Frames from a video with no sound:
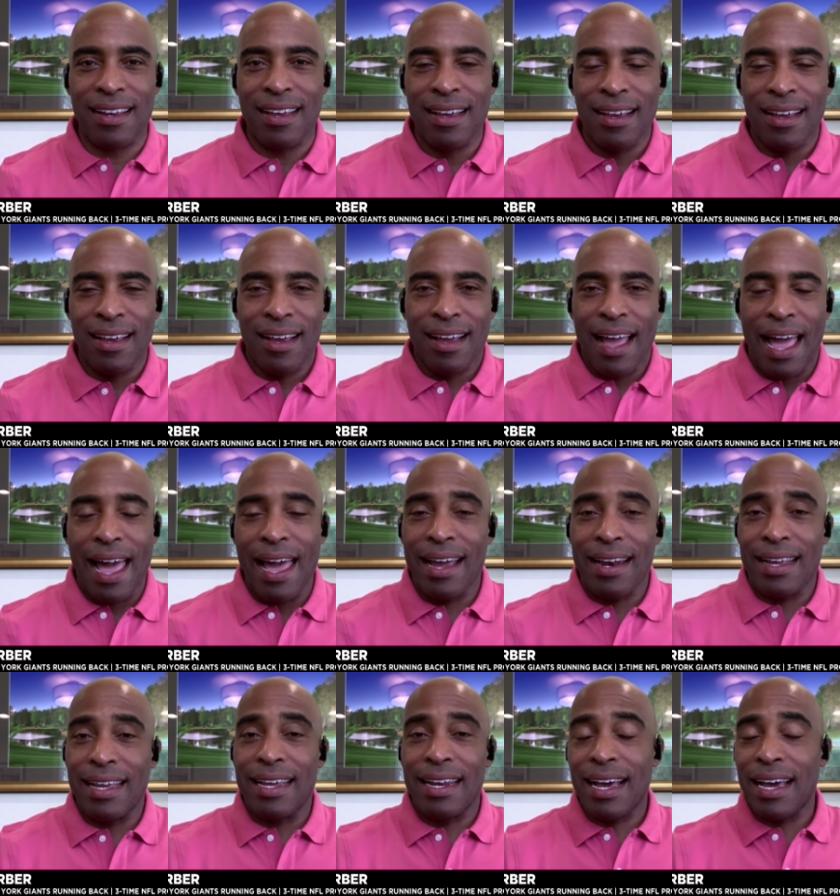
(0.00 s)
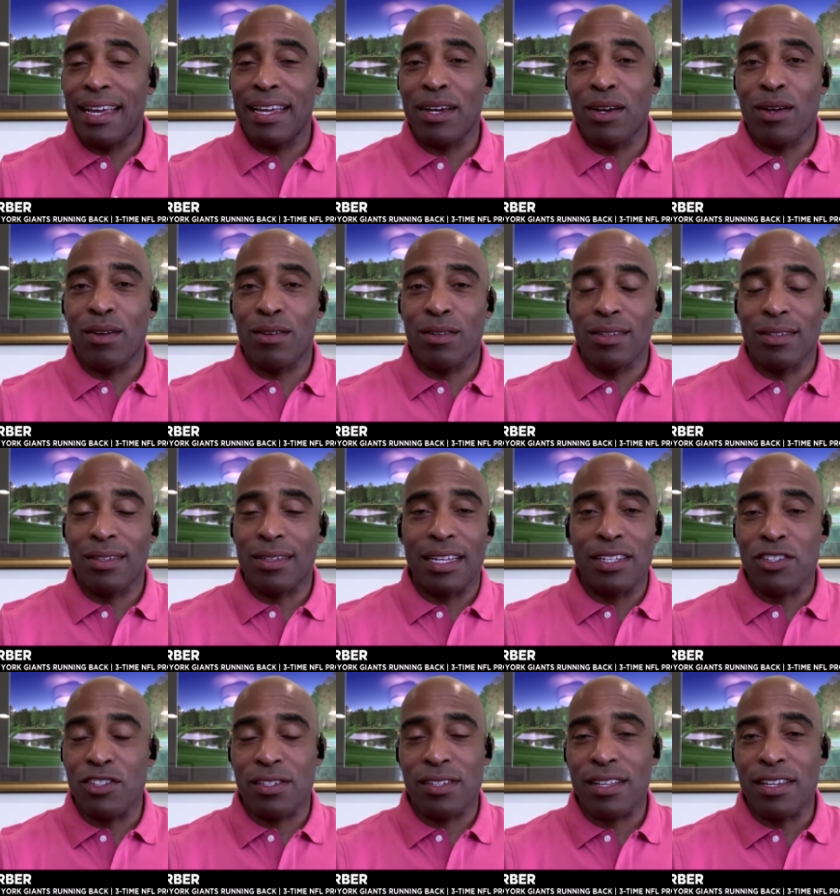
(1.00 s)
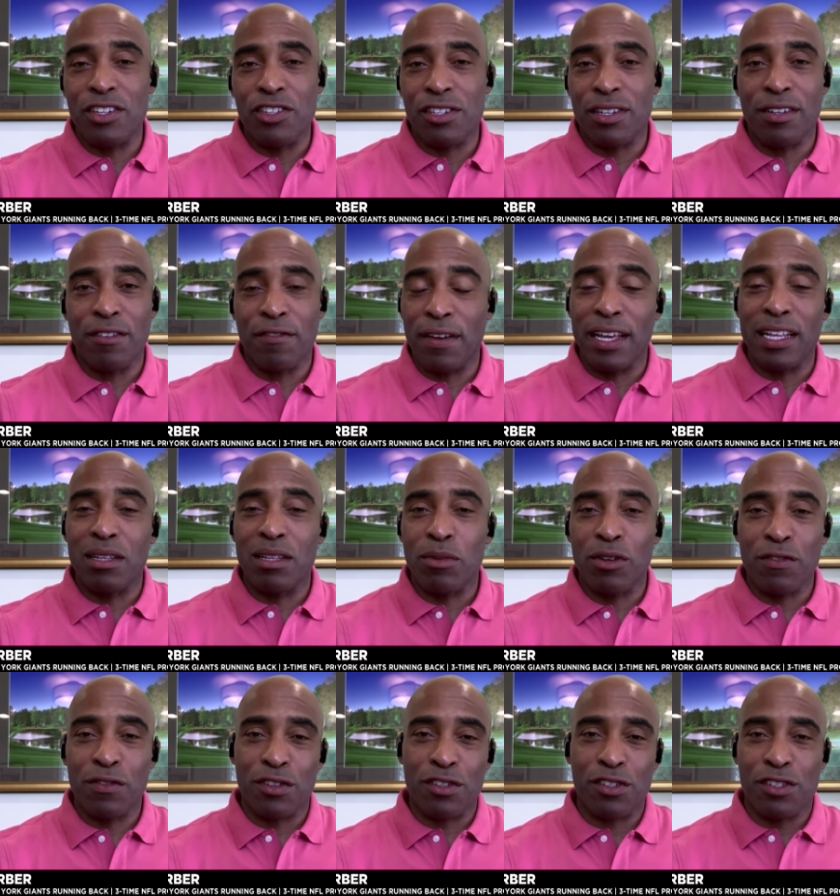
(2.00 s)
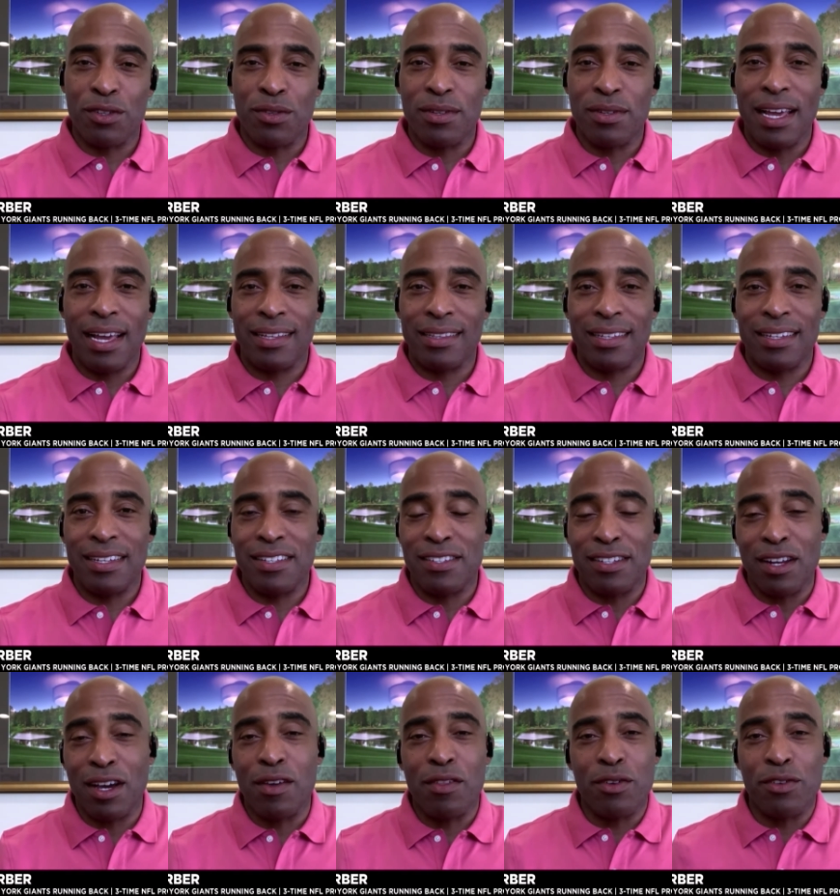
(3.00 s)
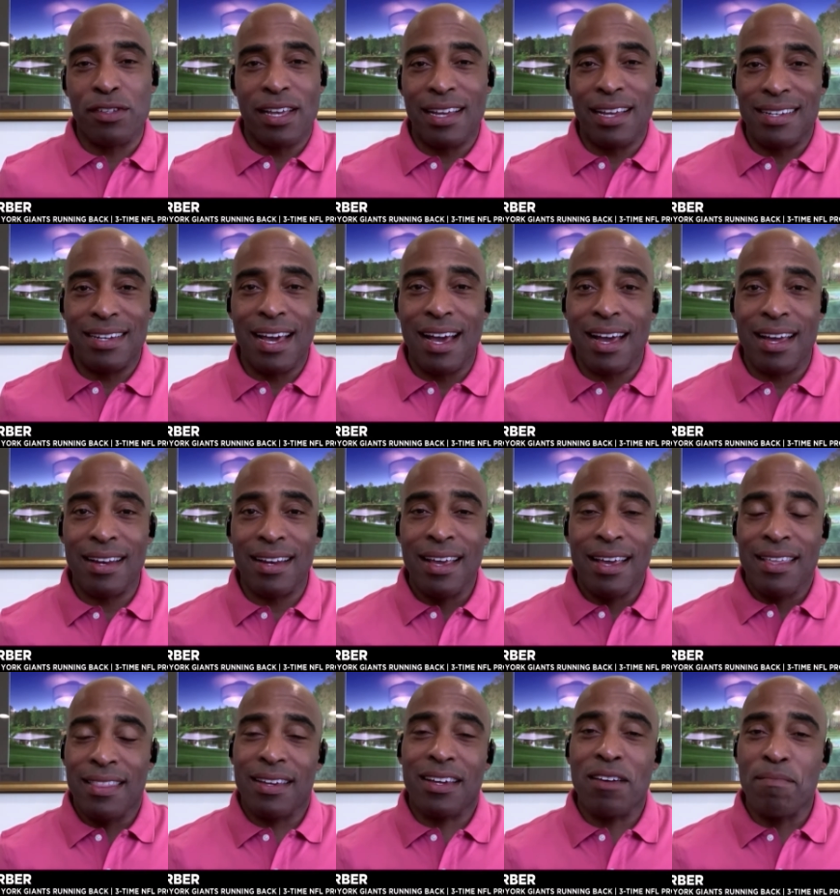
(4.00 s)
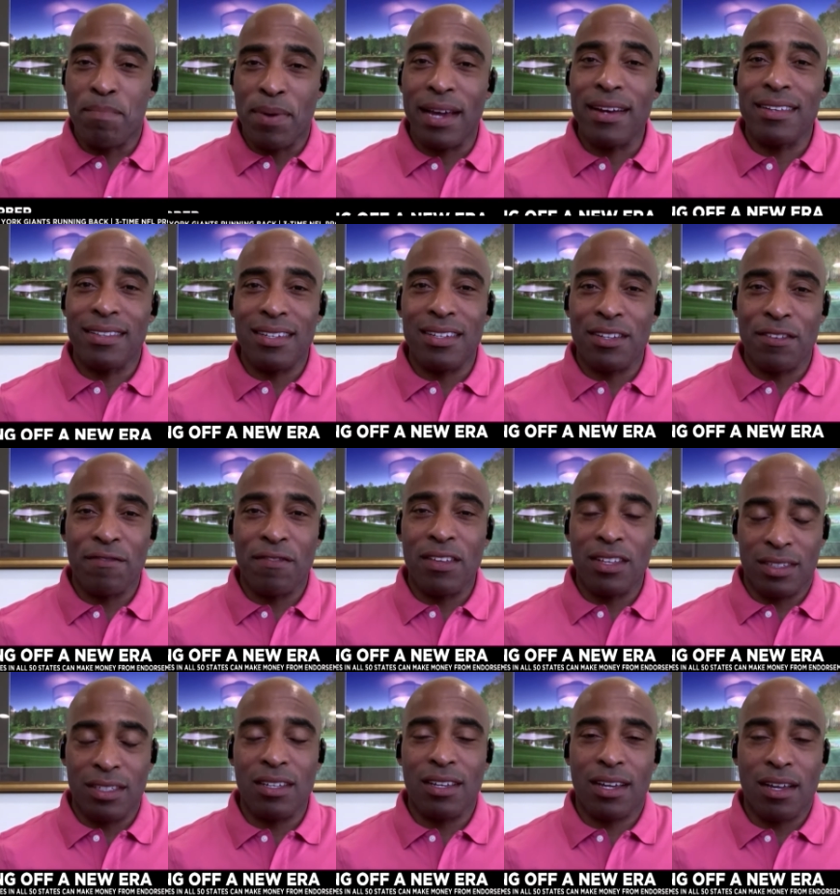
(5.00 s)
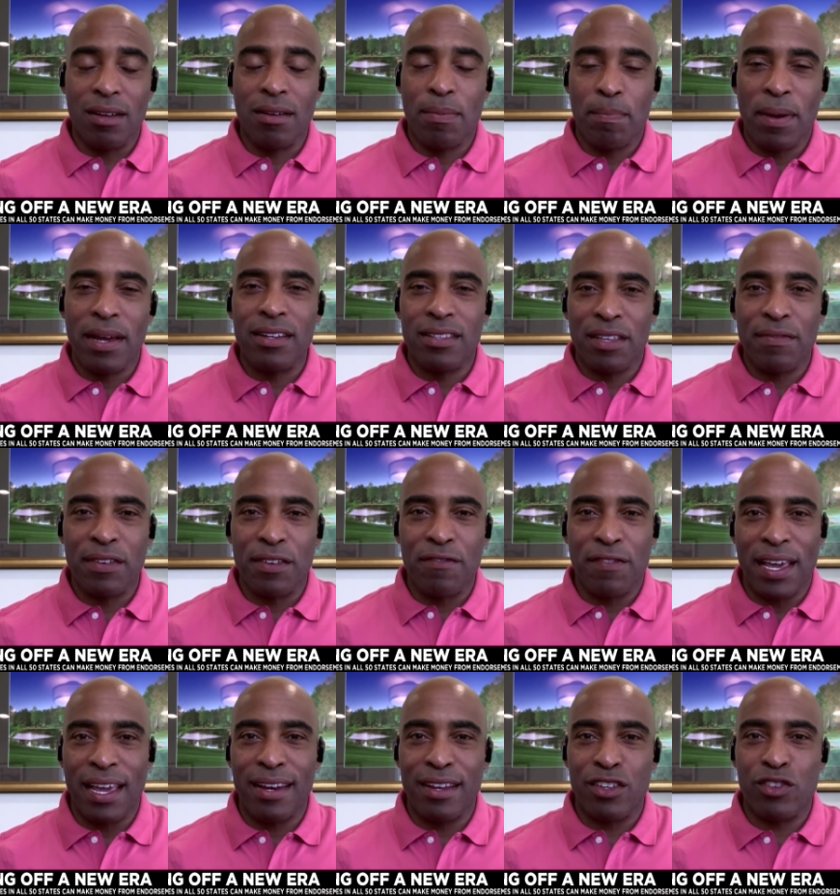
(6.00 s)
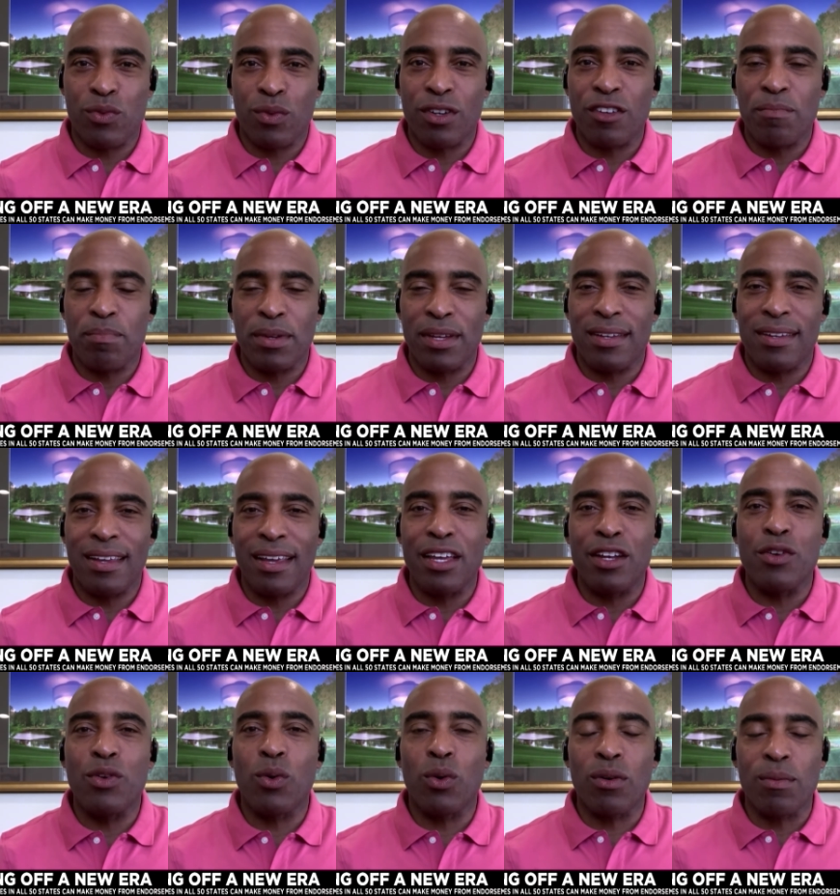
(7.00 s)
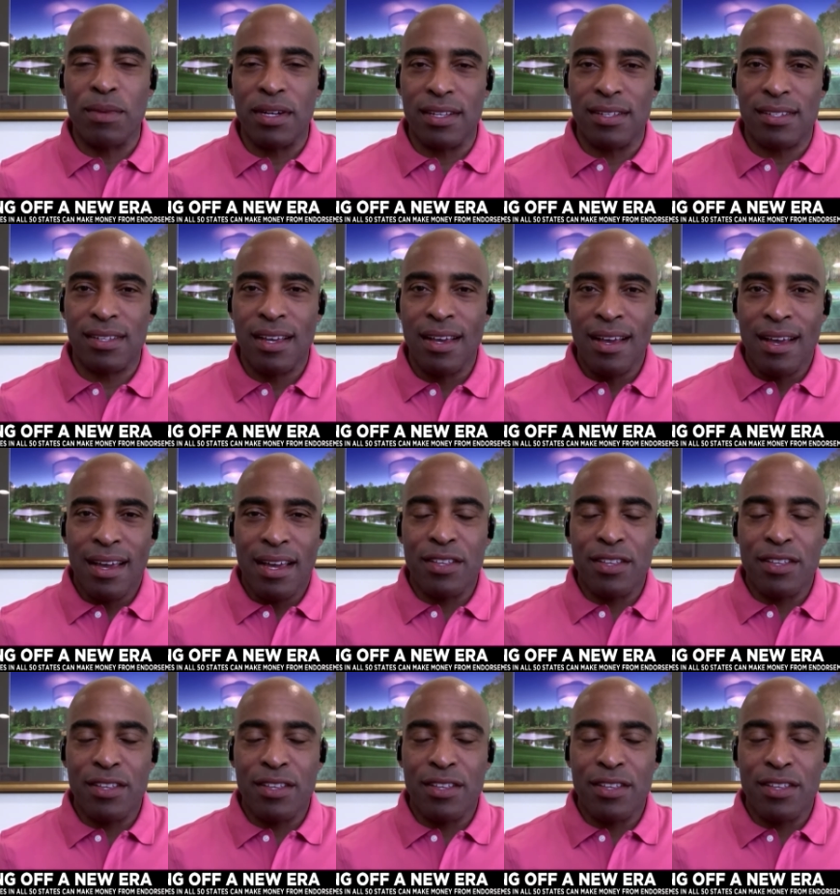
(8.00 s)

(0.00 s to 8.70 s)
had had NIL legislation available for student athletes and others had not, the competitive the competitive advantage would have been enormous.